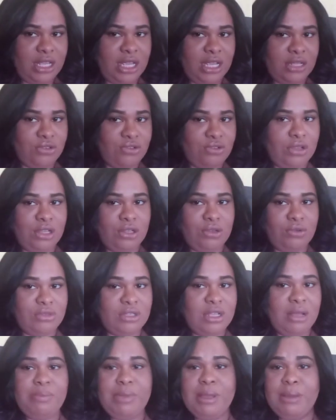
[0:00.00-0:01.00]
things you can use.
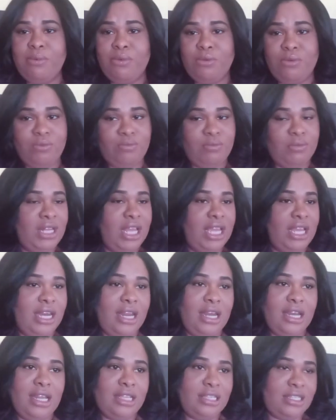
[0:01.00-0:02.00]
Some people lay
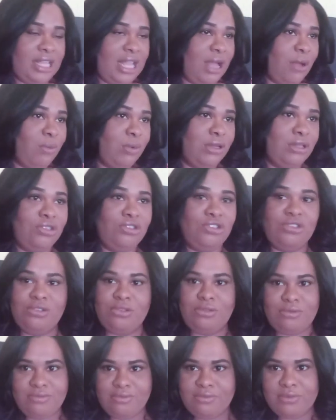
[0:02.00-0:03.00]
their lace down with
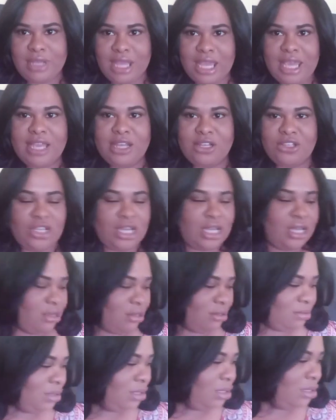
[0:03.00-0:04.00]
hair gel,